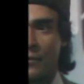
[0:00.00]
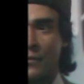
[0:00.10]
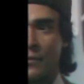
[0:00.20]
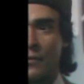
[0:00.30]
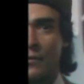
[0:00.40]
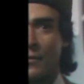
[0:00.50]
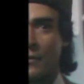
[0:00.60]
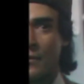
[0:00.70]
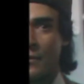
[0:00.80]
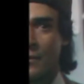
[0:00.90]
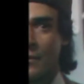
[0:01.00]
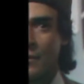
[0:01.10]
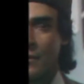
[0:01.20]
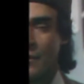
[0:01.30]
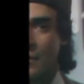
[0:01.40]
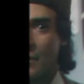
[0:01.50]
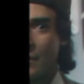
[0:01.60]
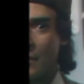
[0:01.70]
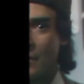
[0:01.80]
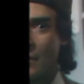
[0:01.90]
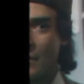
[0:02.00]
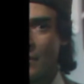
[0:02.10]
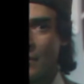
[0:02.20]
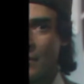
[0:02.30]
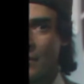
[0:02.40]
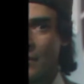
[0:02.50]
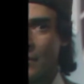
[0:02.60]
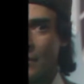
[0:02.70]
(silent)